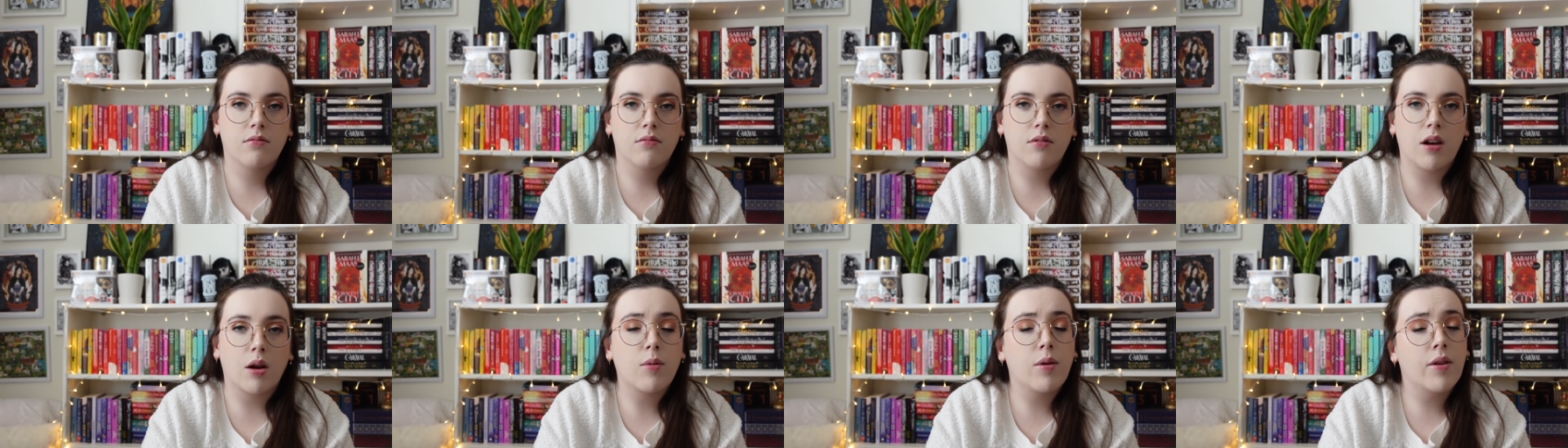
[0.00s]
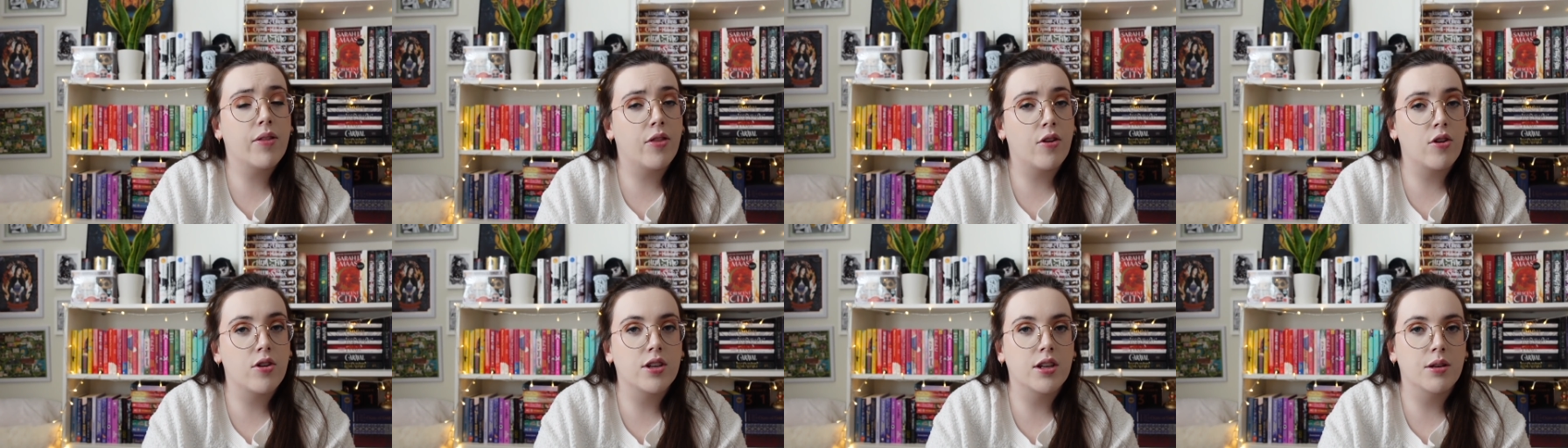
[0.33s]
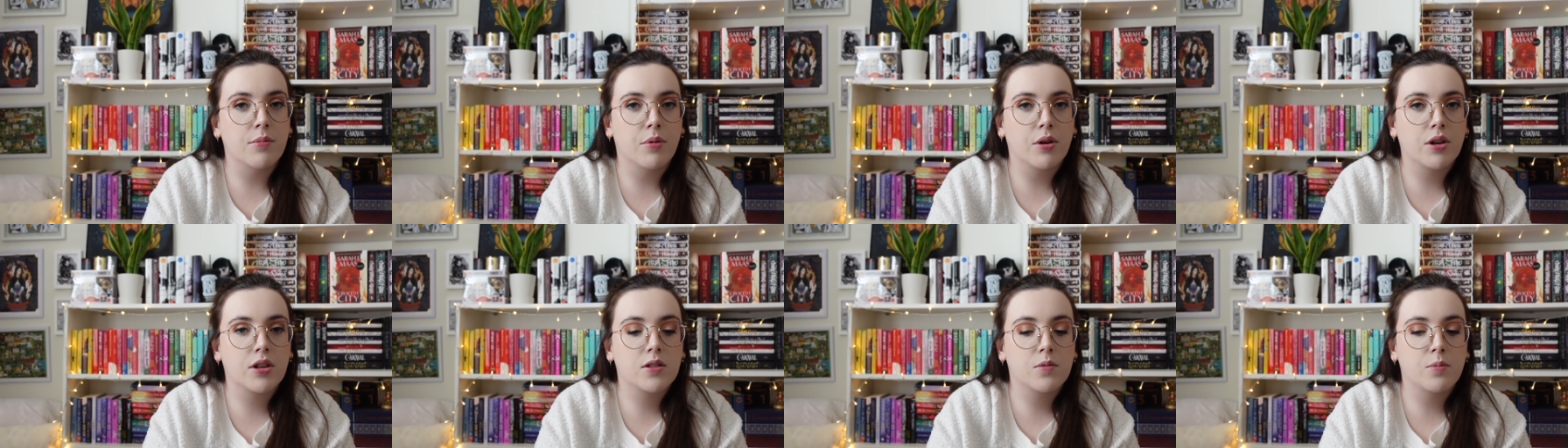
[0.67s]
I read 13
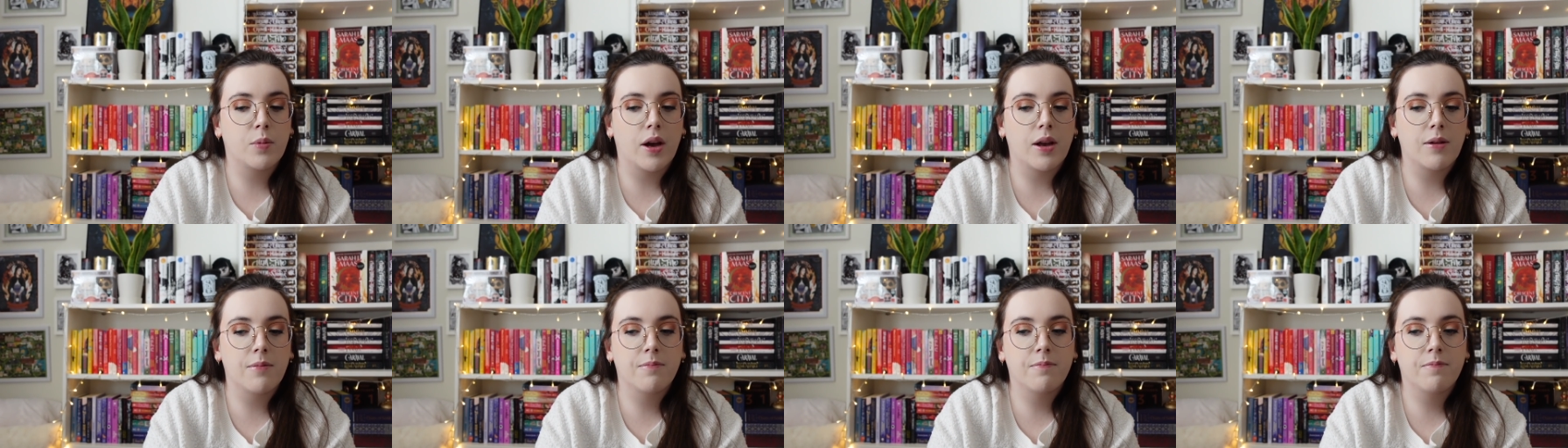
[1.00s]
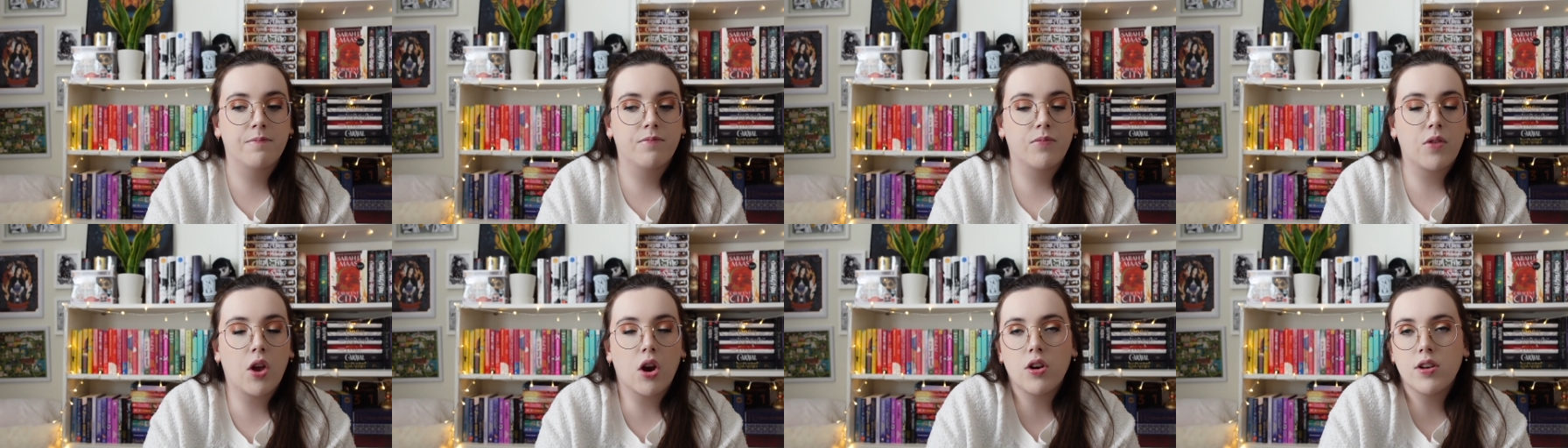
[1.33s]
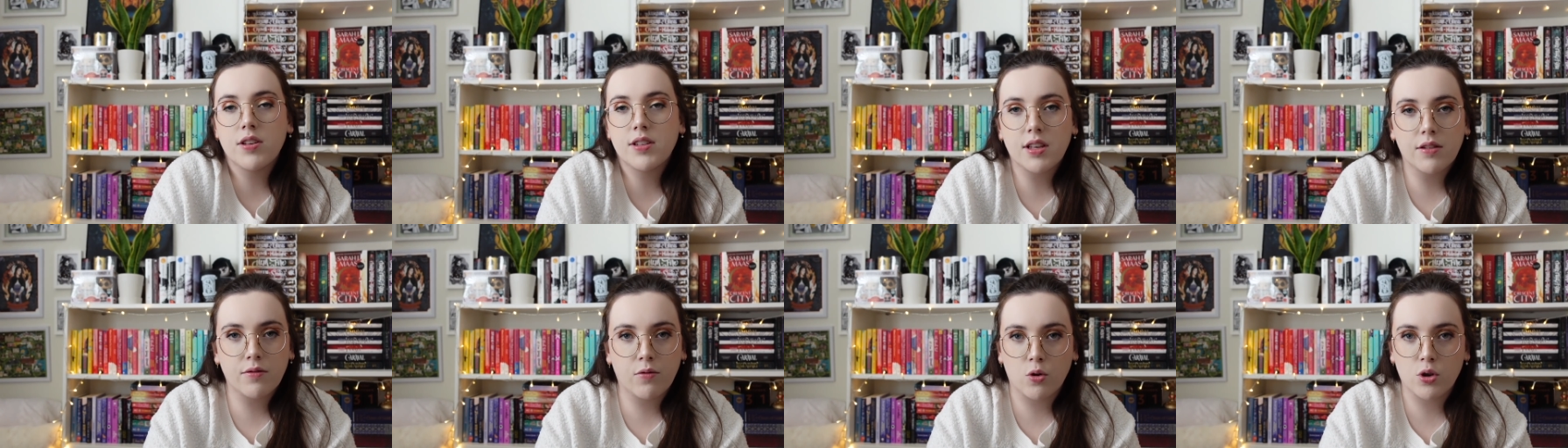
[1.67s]
books, but I already
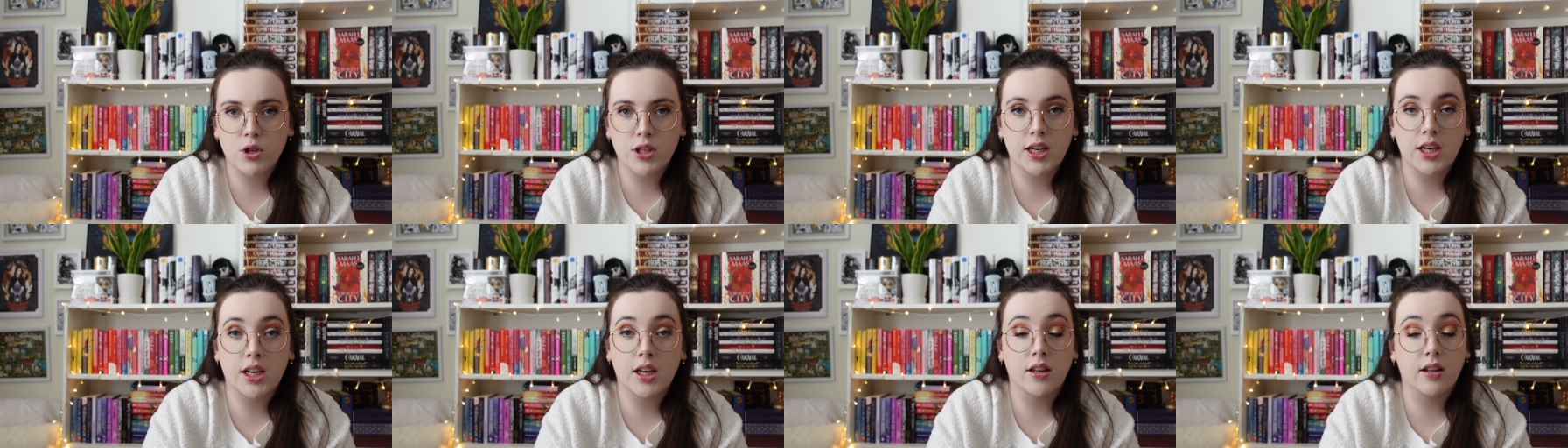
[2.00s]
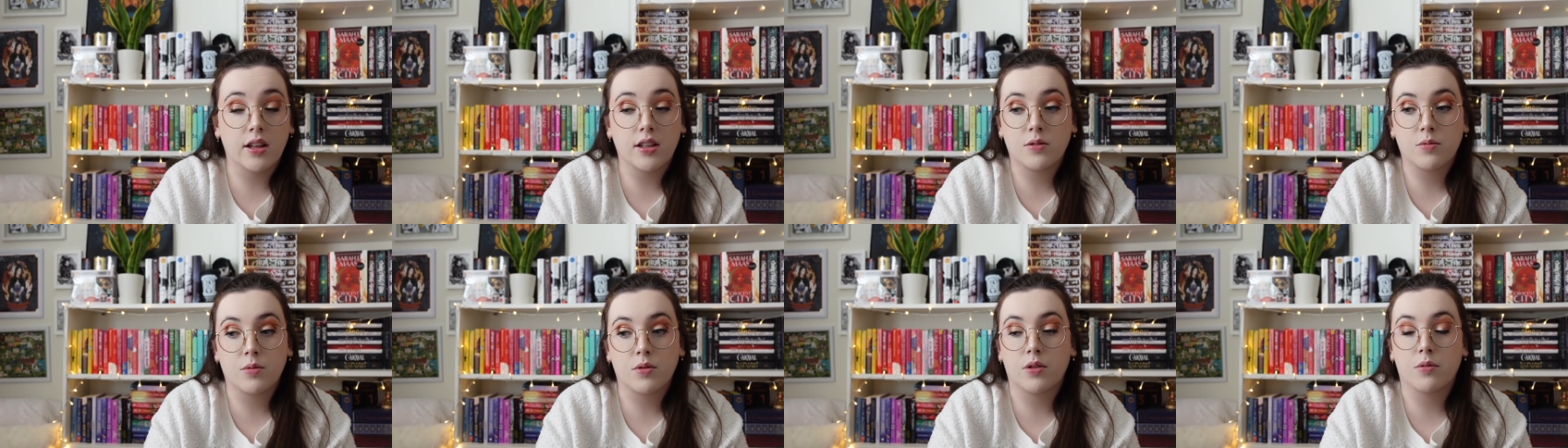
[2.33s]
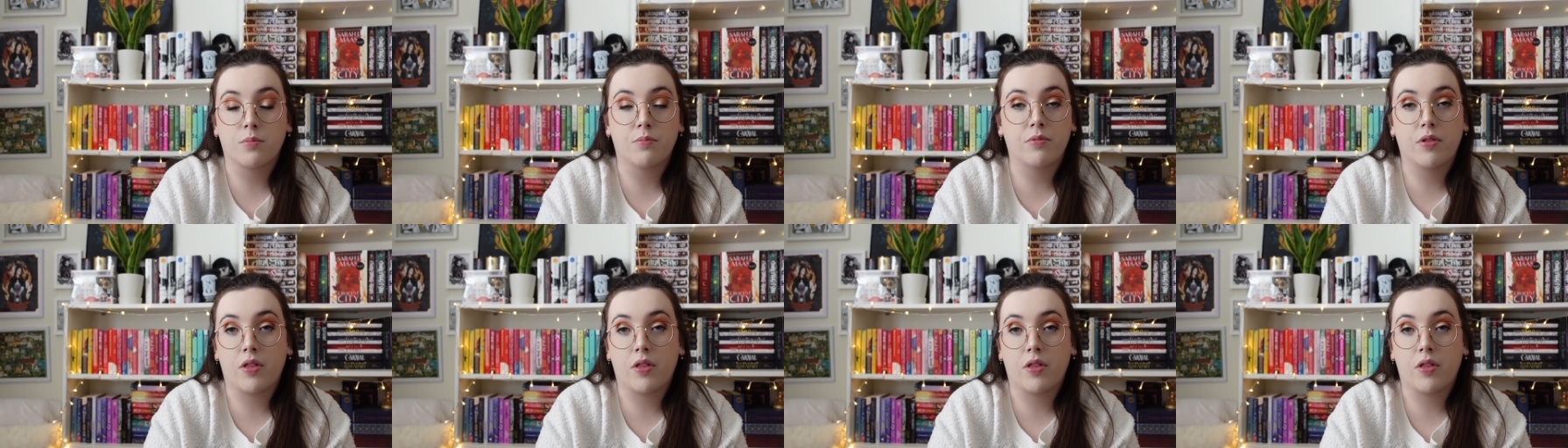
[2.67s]
said 14 and that's what the